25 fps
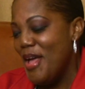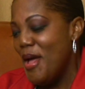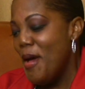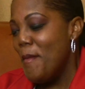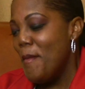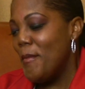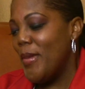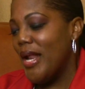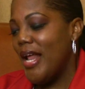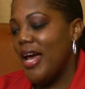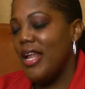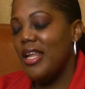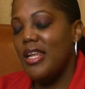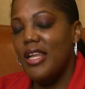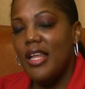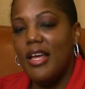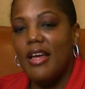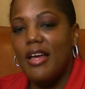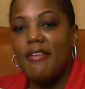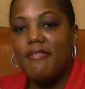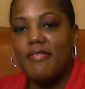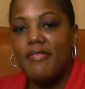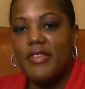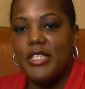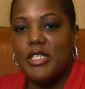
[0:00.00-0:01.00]
But I
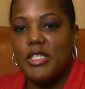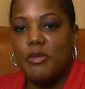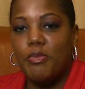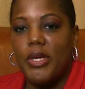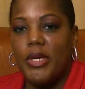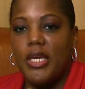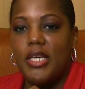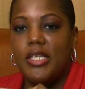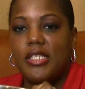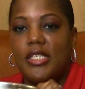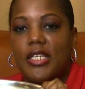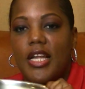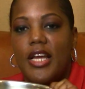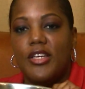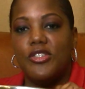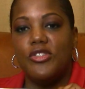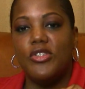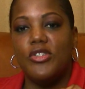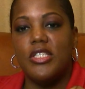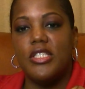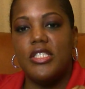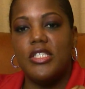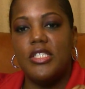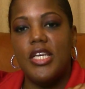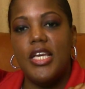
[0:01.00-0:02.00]
love this piece, and as you
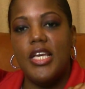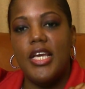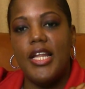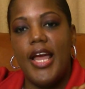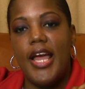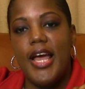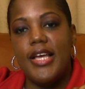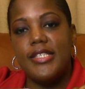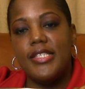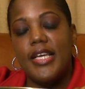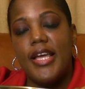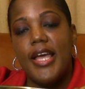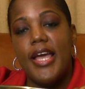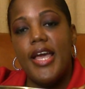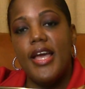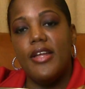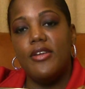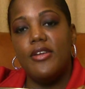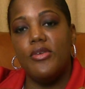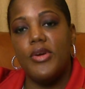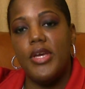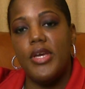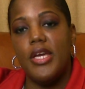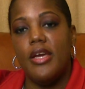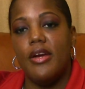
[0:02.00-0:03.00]
can see, it has a
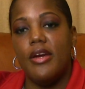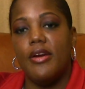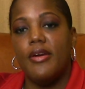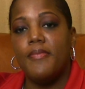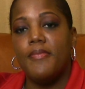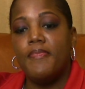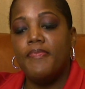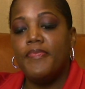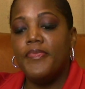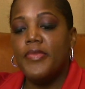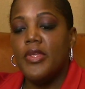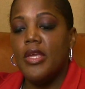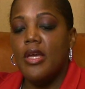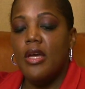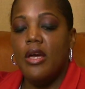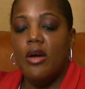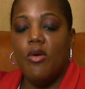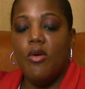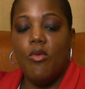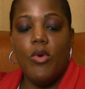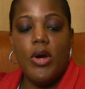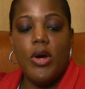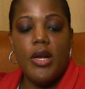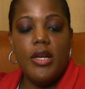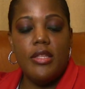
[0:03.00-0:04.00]
handle here.
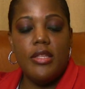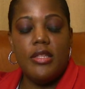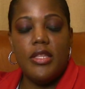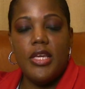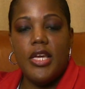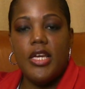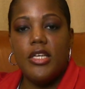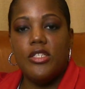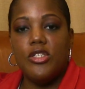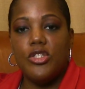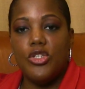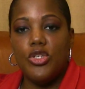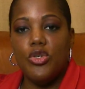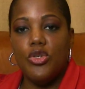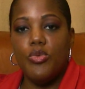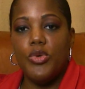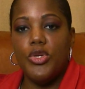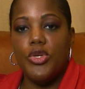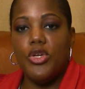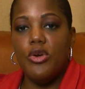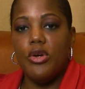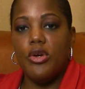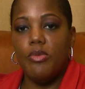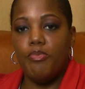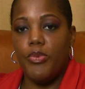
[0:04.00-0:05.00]
One of the things too, when
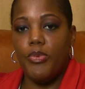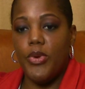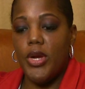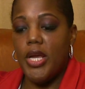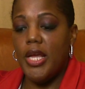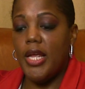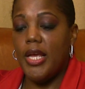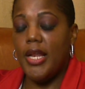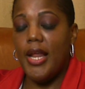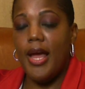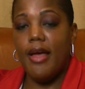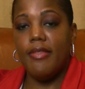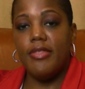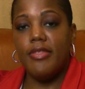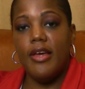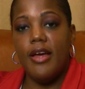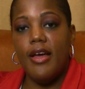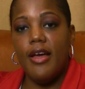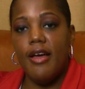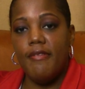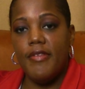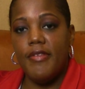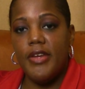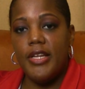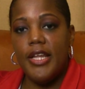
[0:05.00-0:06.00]
you're bringing it out the
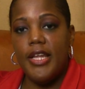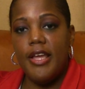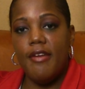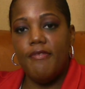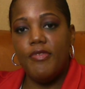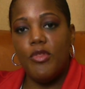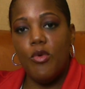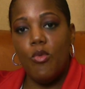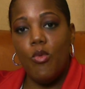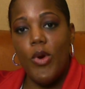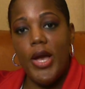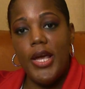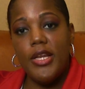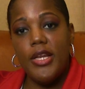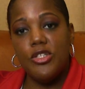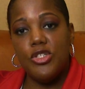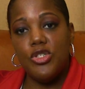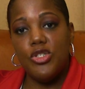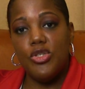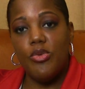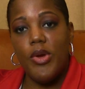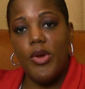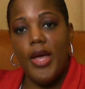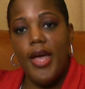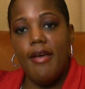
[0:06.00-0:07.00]
oven, if the weight is
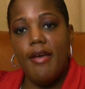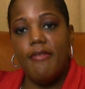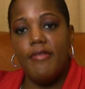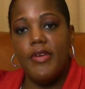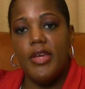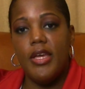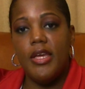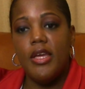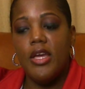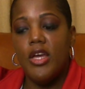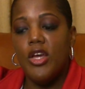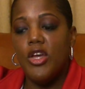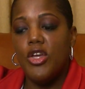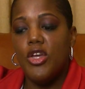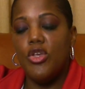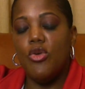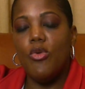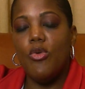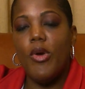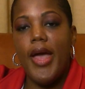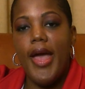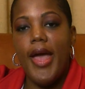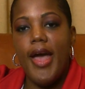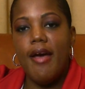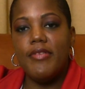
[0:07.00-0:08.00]
too heavy, you
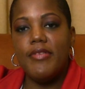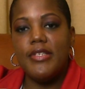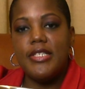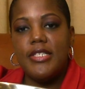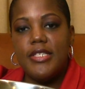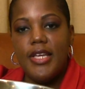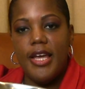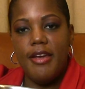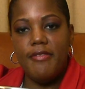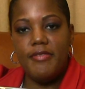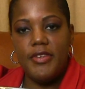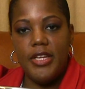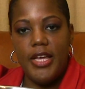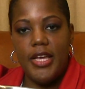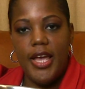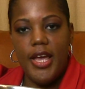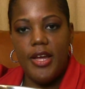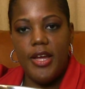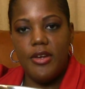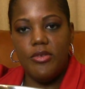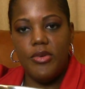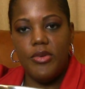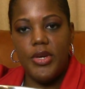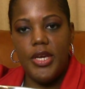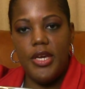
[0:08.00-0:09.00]
have a safety
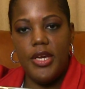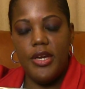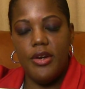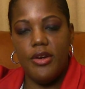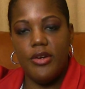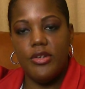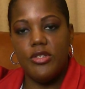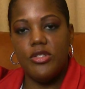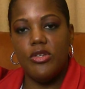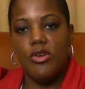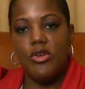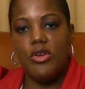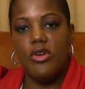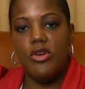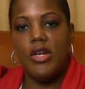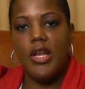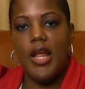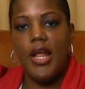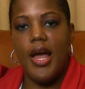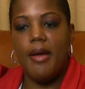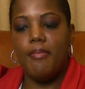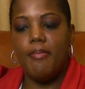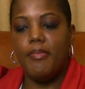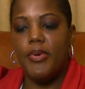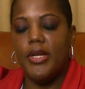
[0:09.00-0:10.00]
handle here so you're
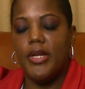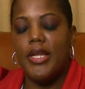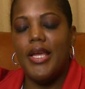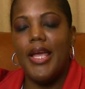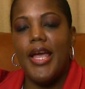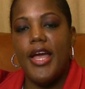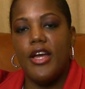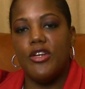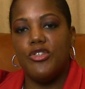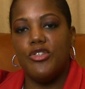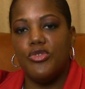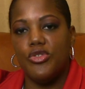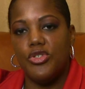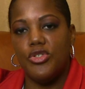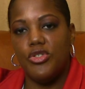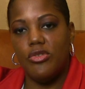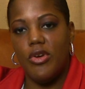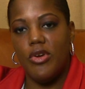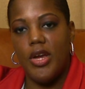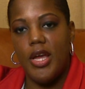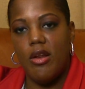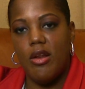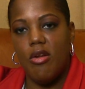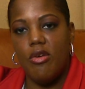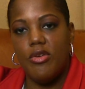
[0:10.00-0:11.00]
not putting extra
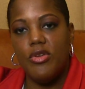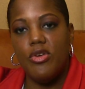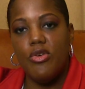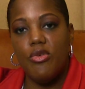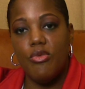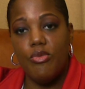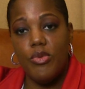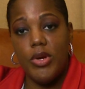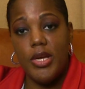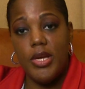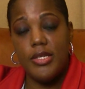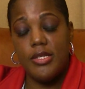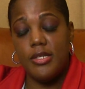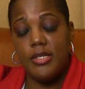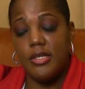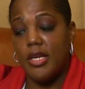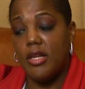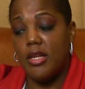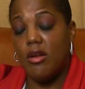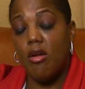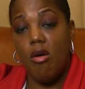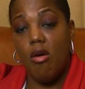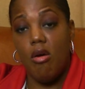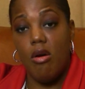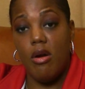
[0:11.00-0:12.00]
strain on your wrists
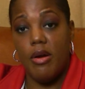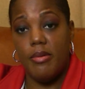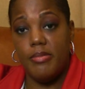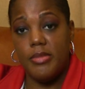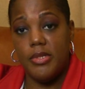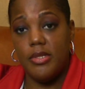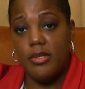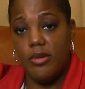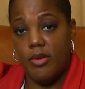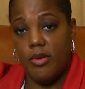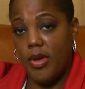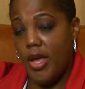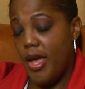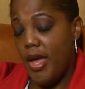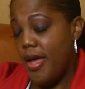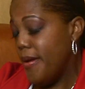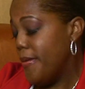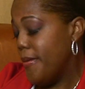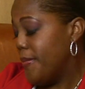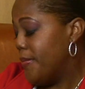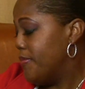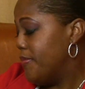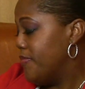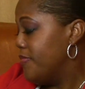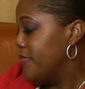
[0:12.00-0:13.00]
and arms, okay?
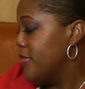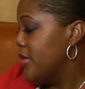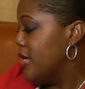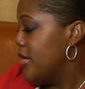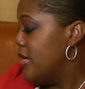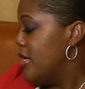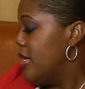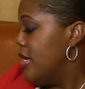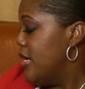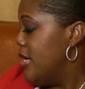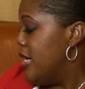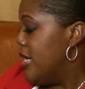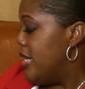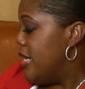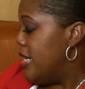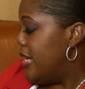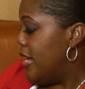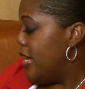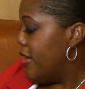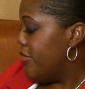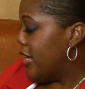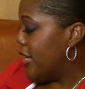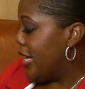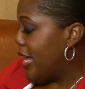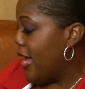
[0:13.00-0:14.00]

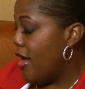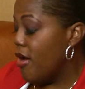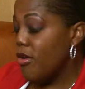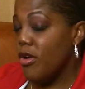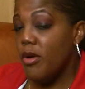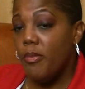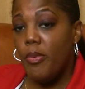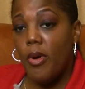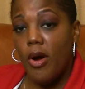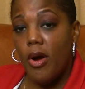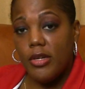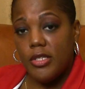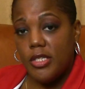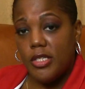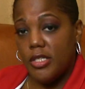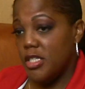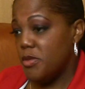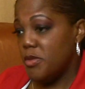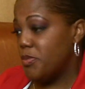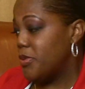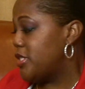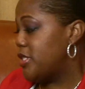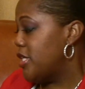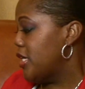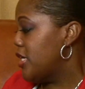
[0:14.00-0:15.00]
Now the counterpart to this
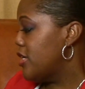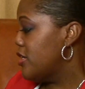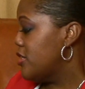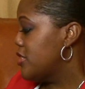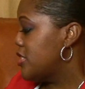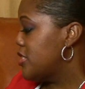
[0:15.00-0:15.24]
particular